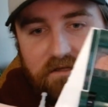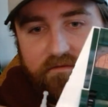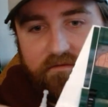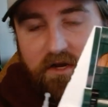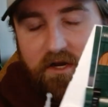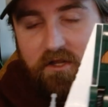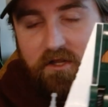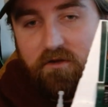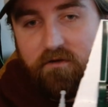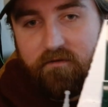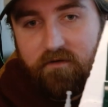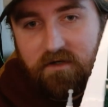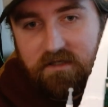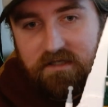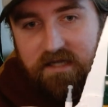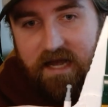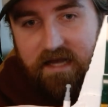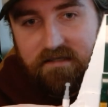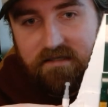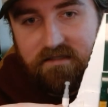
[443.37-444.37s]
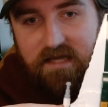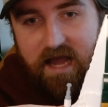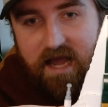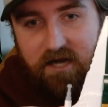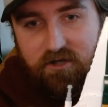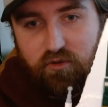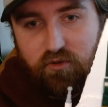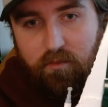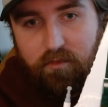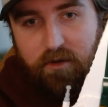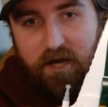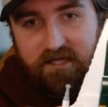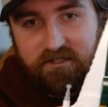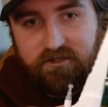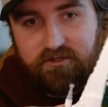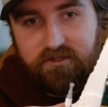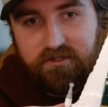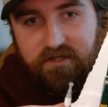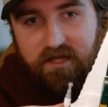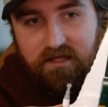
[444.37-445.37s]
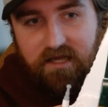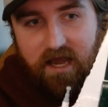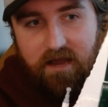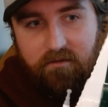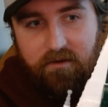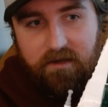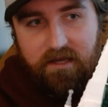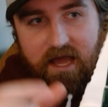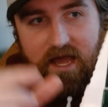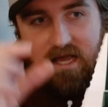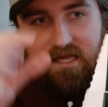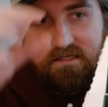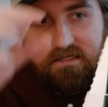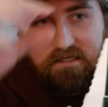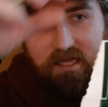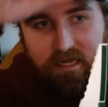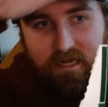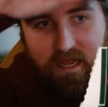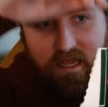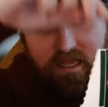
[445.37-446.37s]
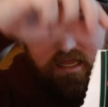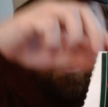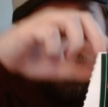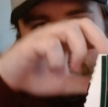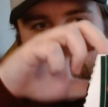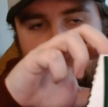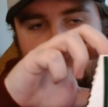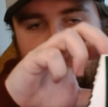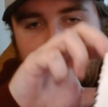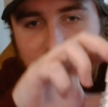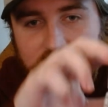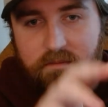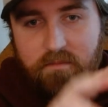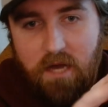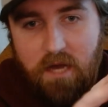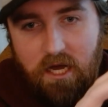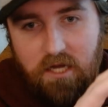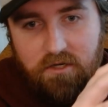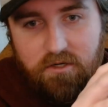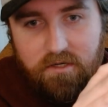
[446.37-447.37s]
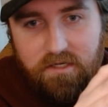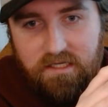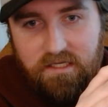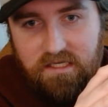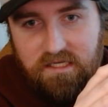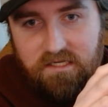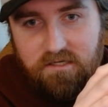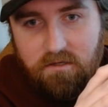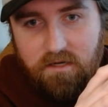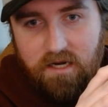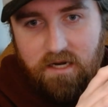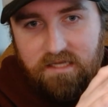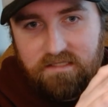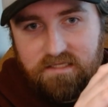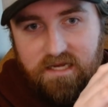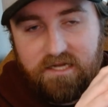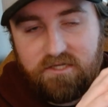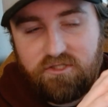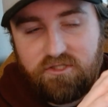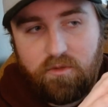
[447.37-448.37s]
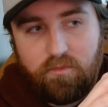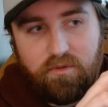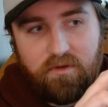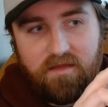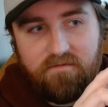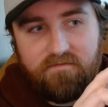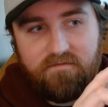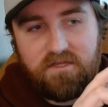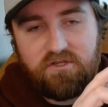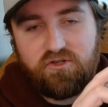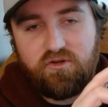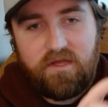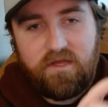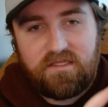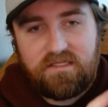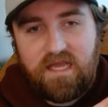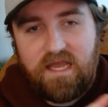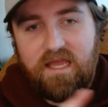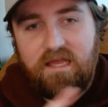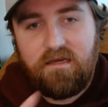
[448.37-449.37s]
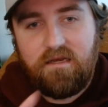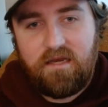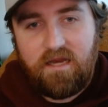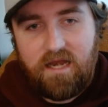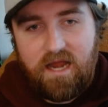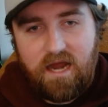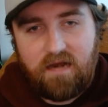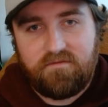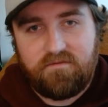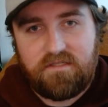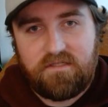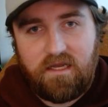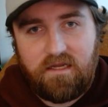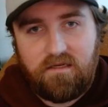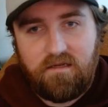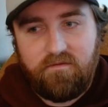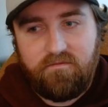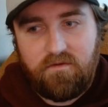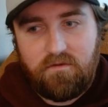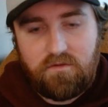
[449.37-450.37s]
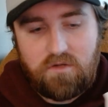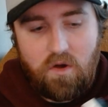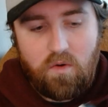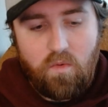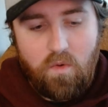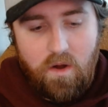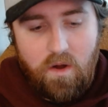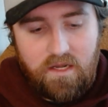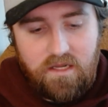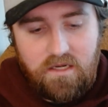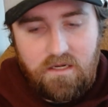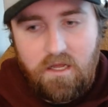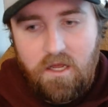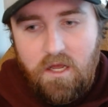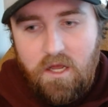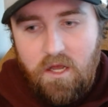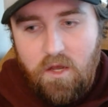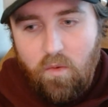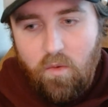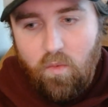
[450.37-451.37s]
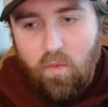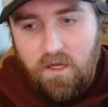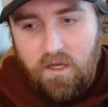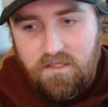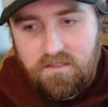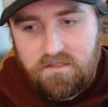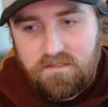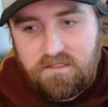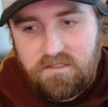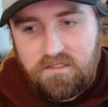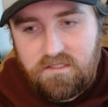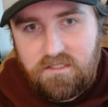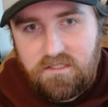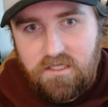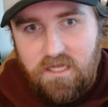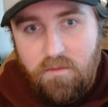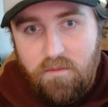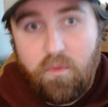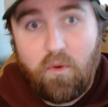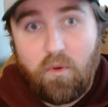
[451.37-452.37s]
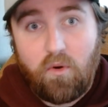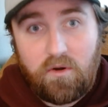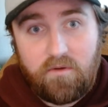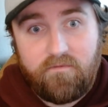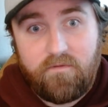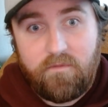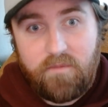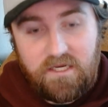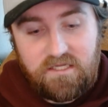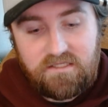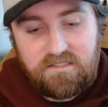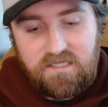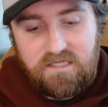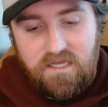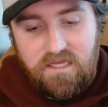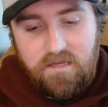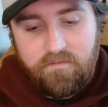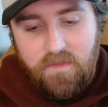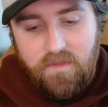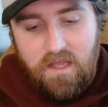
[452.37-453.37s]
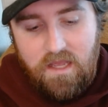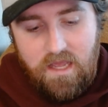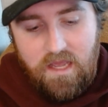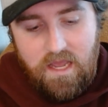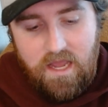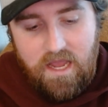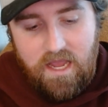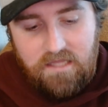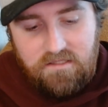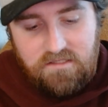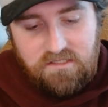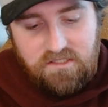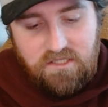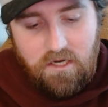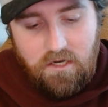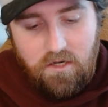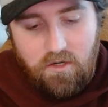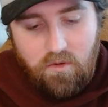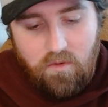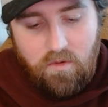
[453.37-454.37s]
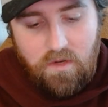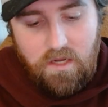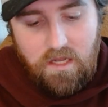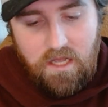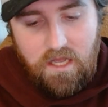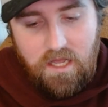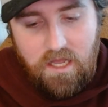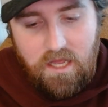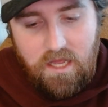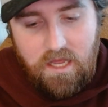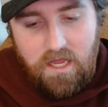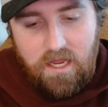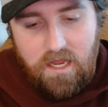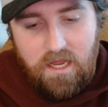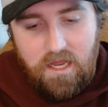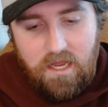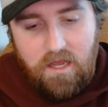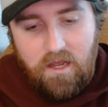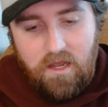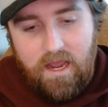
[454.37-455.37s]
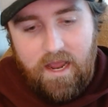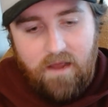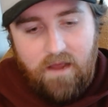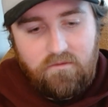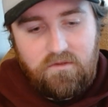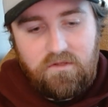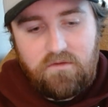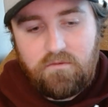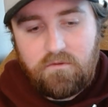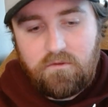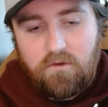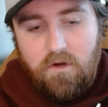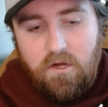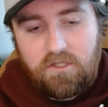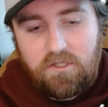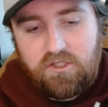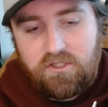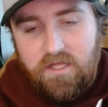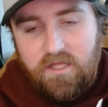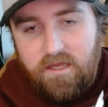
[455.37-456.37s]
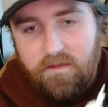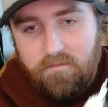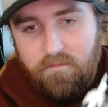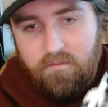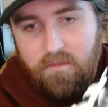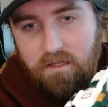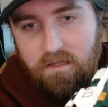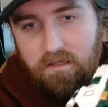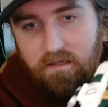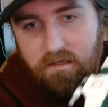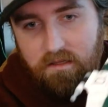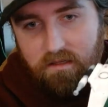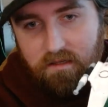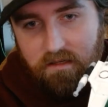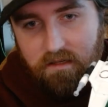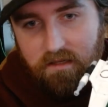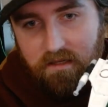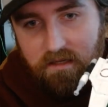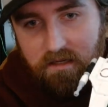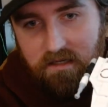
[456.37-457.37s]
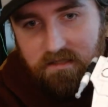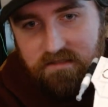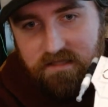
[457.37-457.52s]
very in universe as the actual blasters that the A-Wing has, and including them under here as an extra play feature that's hidden and out of sight if you don't want it was important for me to see. And so how you launch them is